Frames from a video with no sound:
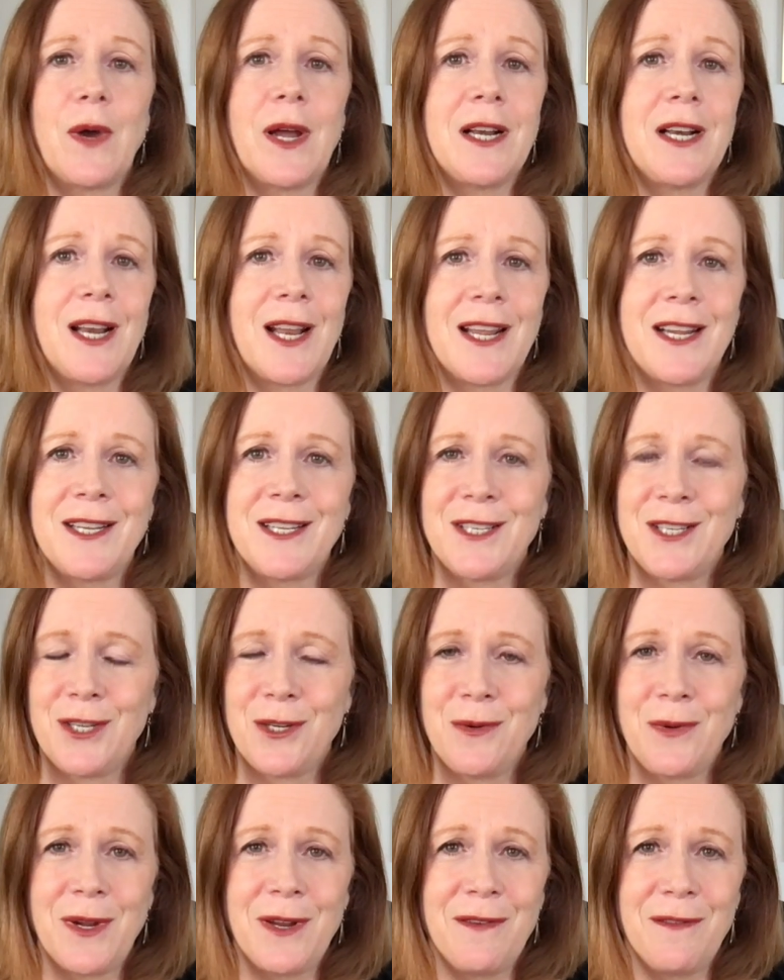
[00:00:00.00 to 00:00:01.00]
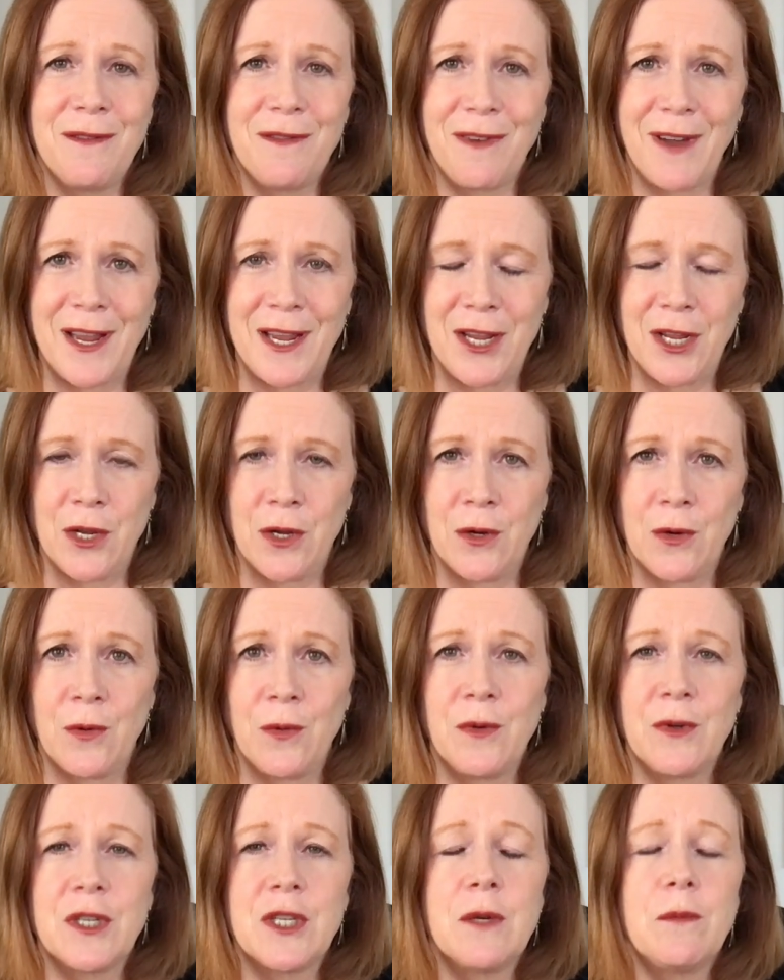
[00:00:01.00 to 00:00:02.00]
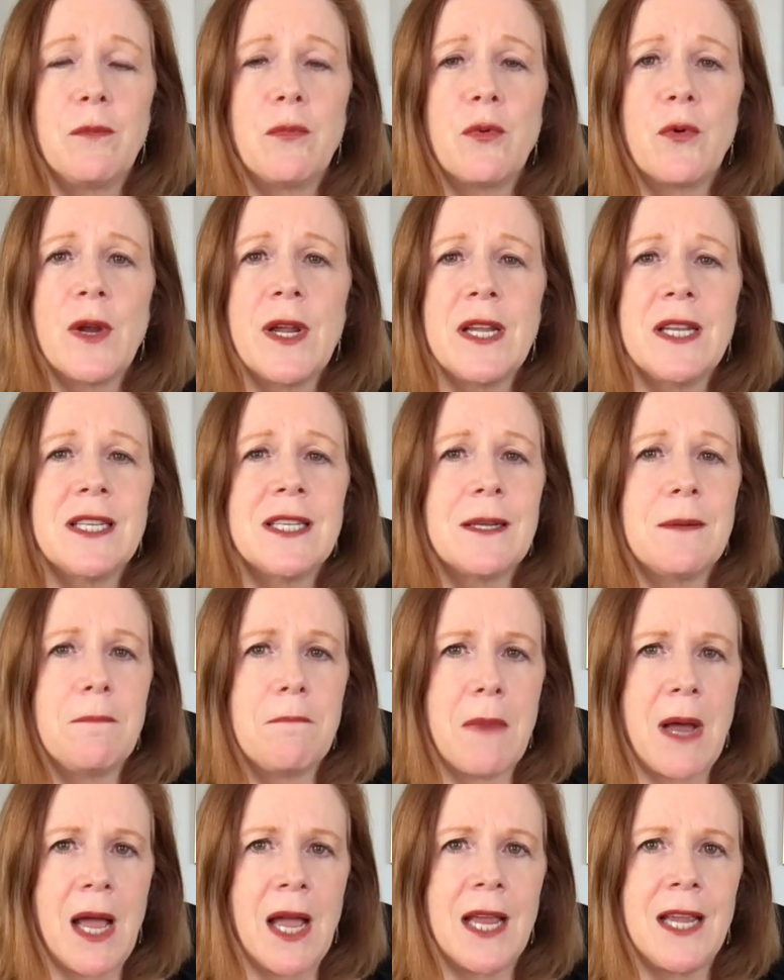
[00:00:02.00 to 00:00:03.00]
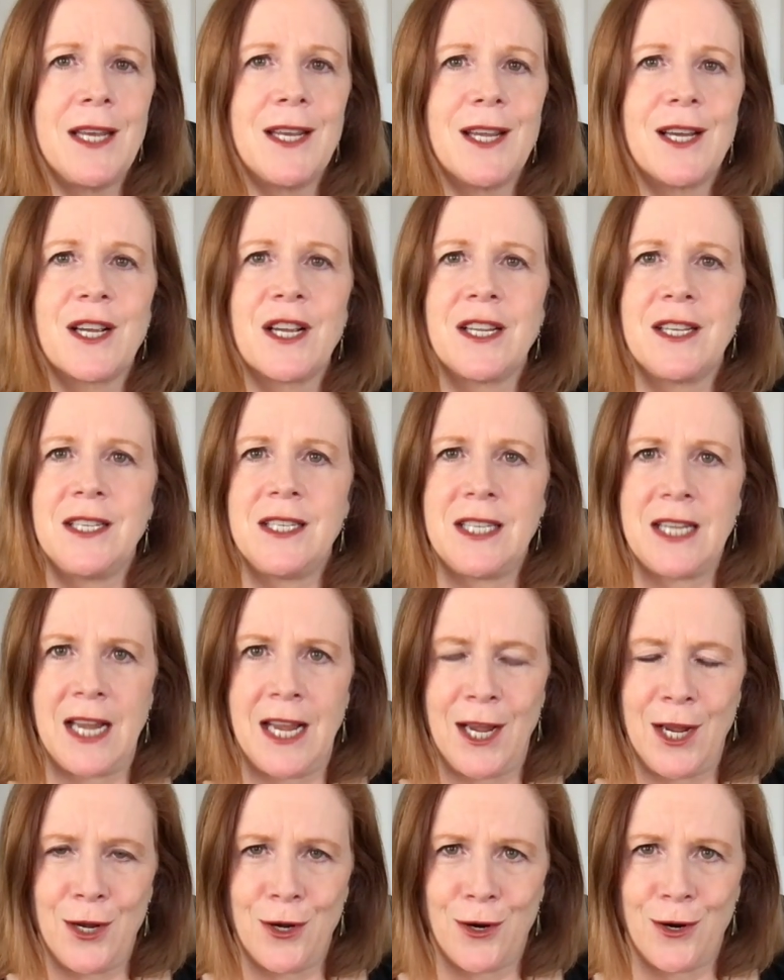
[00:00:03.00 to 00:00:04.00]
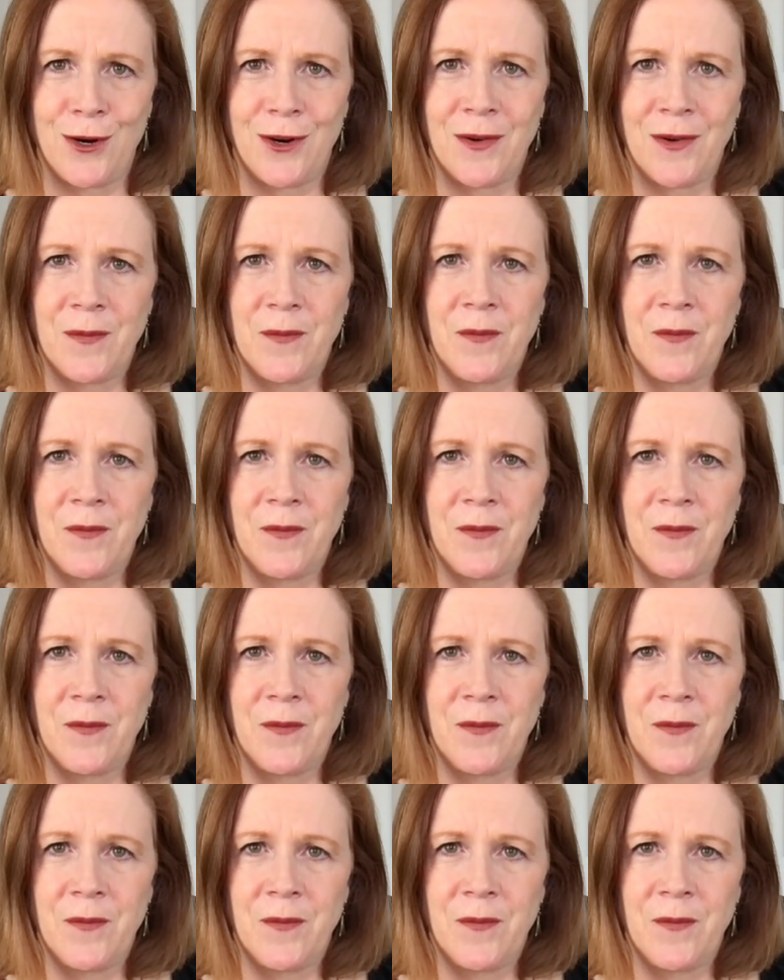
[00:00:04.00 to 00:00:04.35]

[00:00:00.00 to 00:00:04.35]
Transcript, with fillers: I'd like to invite you to bring to mind a container.